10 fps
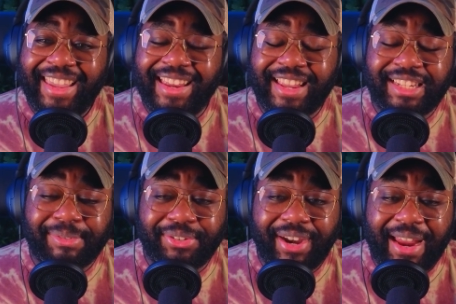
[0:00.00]
hit that
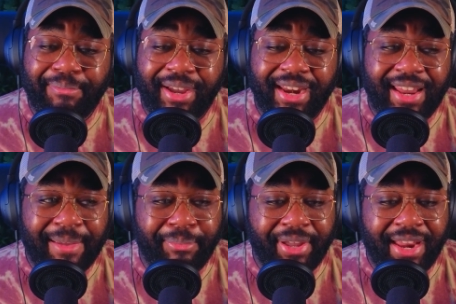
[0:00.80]
subscribe button,
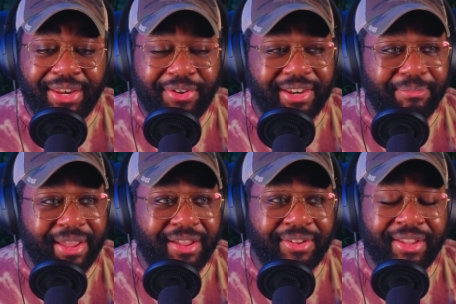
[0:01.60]
like button, noti
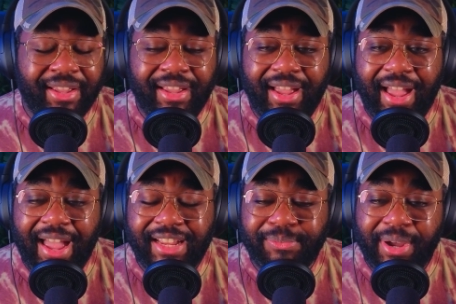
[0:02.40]
bell,
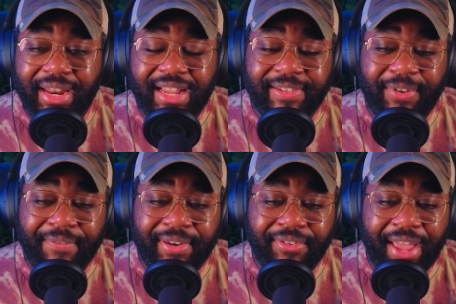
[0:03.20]
uh, as well as if you
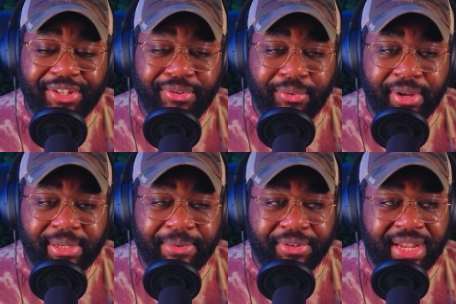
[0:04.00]
have any reaction requests,
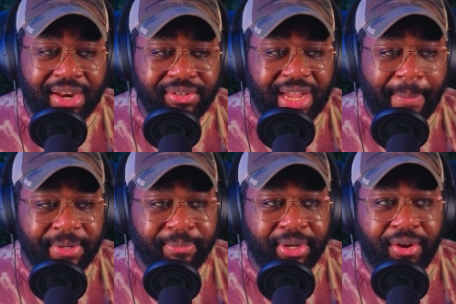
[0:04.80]
let me know down those
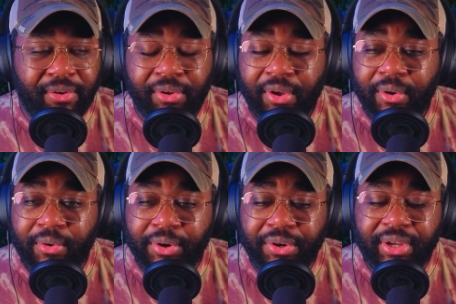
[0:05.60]
comments below,
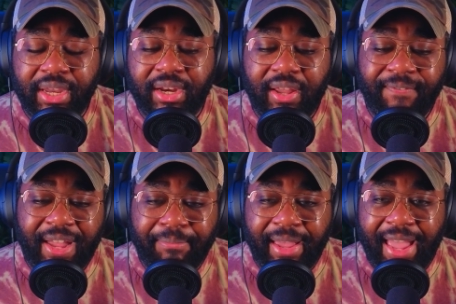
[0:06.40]
or you can uh,
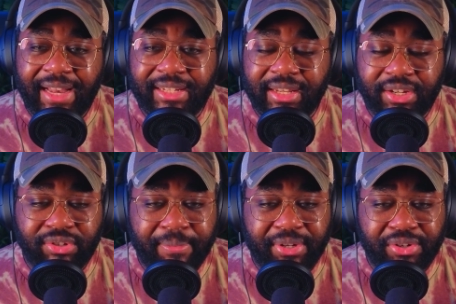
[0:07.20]
find my ads in the
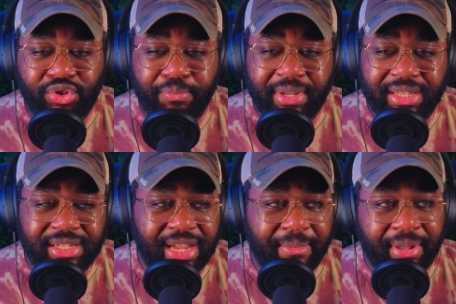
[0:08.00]
description. Shoot me a
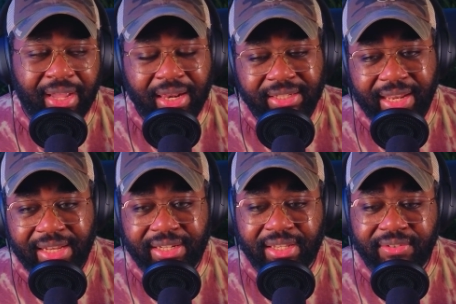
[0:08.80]
DM. Let's get
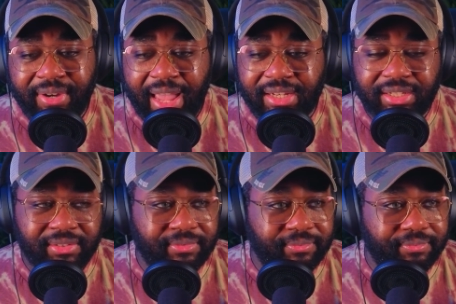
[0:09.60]
into this reaction.
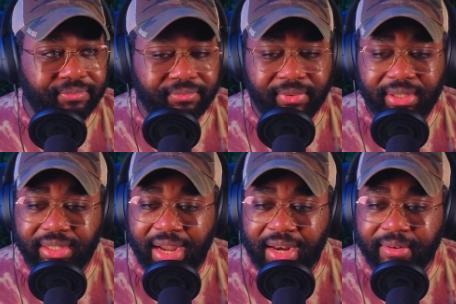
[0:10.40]

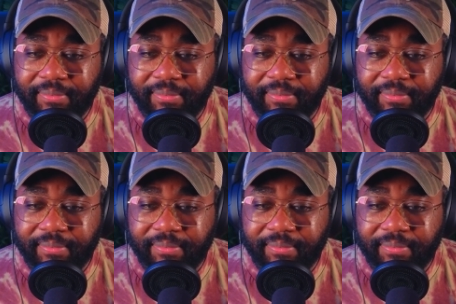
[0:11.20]
Solid.